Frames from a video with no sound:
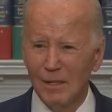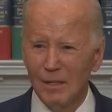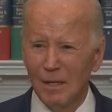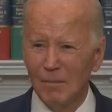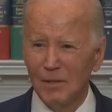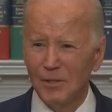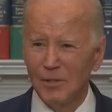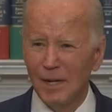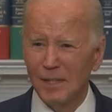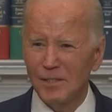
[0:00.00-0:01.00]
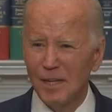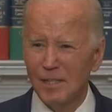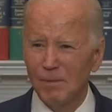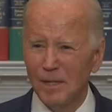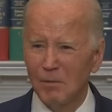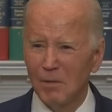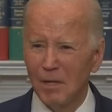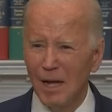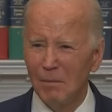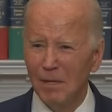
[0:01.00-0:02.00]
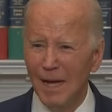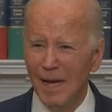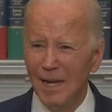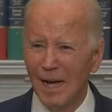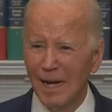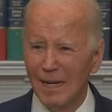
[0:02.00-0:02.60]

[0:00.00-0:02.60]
about the United States being a reliable ally.